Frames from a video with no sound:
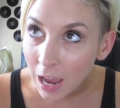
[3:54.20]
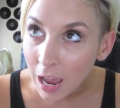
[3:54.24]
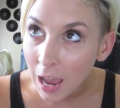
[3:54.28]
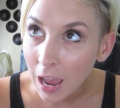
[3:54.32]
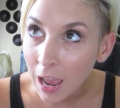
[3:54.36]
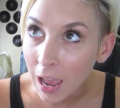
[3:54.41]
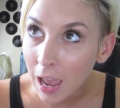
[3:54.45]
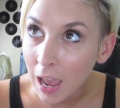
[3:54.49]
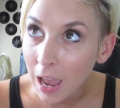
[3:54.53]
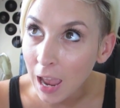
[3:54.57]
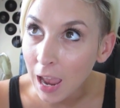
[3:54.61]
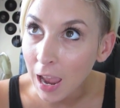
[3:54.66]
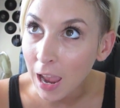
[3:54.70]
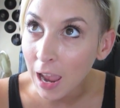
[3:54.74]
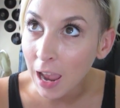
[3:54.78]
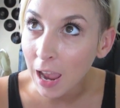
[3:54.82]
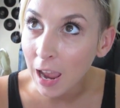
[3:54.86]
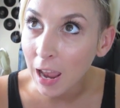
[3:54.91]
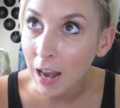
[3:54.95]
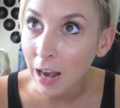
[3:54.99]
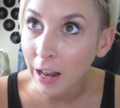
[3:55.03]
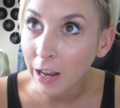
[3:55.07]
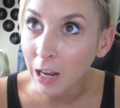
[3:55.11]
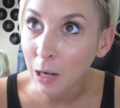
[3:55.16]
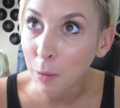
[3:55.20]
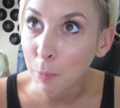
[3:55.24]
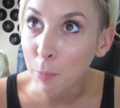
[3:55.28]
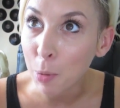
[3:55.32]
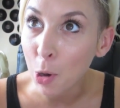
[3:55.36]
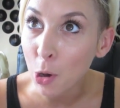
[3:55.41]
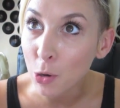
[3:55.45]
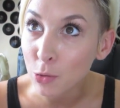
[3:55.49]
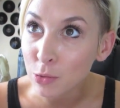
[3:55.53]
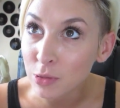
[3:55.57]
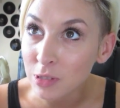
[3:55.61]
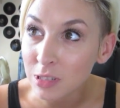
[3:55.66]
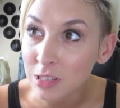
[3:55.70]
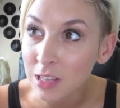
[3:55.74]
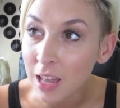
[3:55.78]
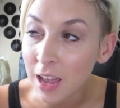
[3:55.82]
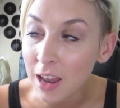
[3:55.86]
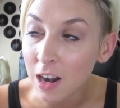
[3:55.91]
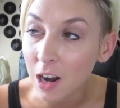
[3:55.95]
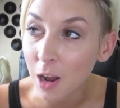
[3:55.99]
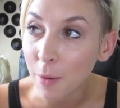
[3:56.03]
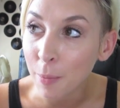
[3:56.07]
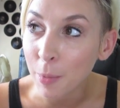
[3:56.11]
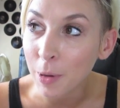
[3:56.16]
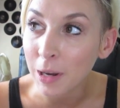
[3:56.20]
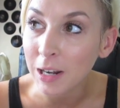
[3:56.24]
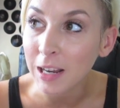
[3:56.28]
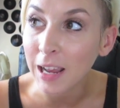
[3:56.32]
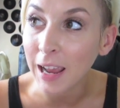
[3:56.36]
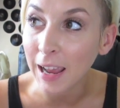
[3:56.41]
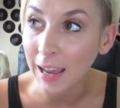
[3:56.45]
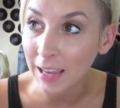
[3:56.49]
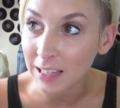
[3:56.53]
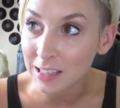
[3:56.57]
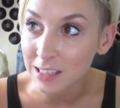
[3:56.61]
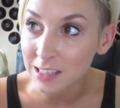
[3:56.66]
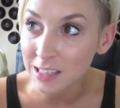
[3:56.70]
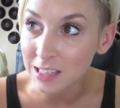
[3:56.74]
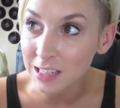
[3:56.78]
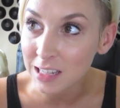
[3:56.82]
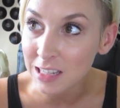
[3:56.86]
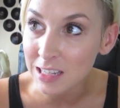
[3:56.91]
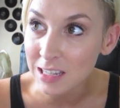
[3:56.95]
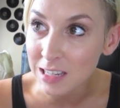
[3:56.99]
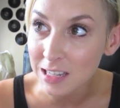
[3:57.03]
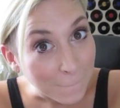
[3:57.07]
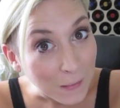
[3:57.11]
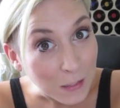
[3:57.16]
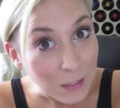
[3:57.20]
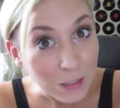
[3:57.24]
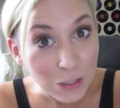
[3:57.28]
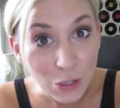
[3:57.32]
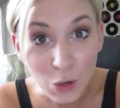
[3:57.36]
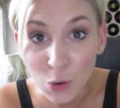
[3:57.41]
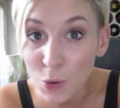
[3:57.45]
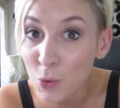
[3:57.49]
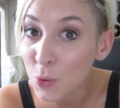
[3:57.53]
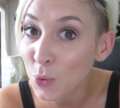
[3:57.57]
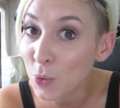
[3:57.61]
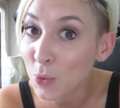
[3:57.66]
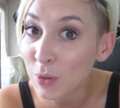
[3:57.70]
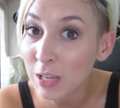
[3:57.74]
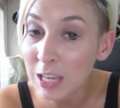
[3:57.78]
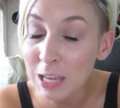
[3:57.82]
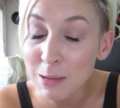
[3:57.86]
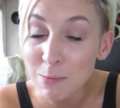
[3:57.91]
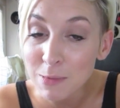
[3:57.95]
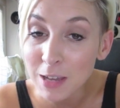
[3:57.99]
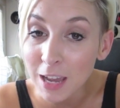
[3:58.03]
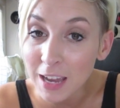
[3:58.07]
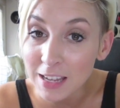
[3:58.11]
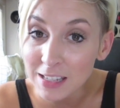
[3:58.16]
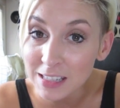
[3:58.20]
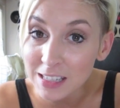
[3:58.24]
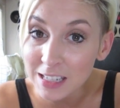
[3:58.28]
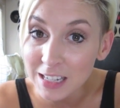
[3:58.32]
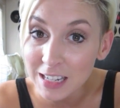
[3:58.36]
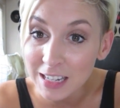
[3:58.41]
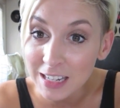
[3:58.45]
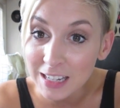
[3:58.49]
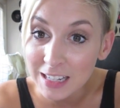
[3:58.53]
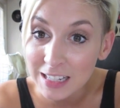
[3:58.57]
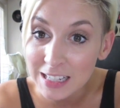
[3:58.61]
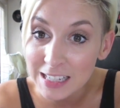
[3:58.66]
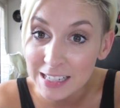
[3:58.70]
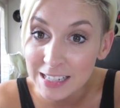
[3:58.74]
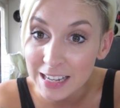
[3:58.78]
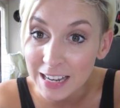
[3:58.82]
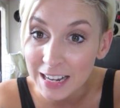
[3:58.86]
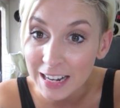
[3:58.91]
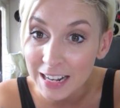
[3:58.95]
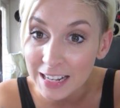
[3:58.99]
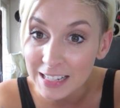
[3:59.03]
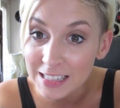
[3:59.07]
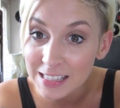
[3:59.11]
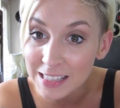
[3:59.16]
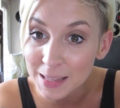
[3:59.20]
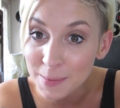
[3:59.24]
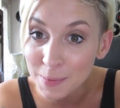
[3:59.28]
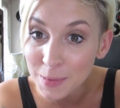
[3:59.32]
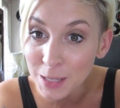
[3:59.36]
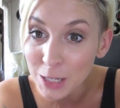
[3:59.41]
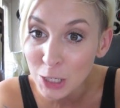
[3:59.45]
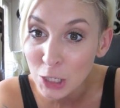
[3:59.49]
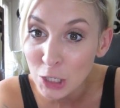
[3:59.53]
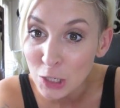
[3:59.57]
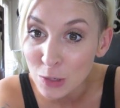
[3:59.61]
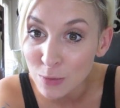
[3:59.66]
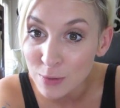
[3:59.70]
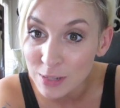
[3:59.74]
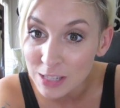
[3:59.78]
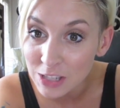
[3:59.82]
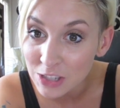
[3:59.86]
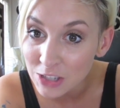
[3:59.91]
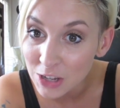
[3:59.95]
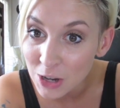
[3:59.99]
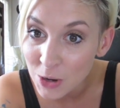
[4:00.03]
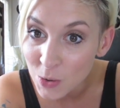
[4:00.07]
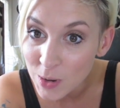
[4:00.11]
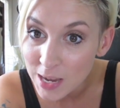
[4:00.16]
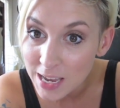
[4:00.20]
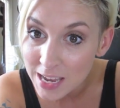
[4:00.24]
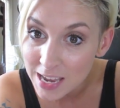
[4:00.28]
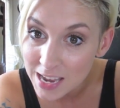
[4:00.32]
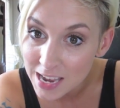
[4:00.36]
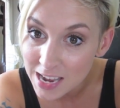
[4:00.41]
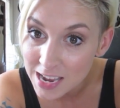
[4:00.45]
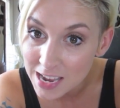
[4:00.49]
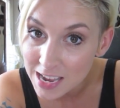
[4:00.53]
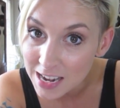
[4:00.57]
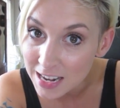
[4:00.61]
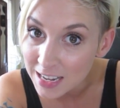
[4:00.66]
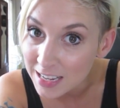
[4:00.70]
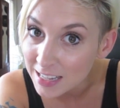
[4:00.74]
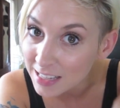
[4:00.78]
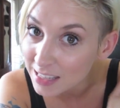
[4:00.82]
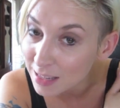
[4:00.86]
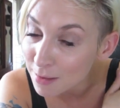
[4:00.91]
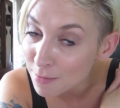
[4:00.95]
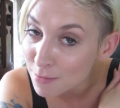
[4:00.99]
and I'm gonna post that up on Etsy. So keep guessing. It has something to do with sewing. It has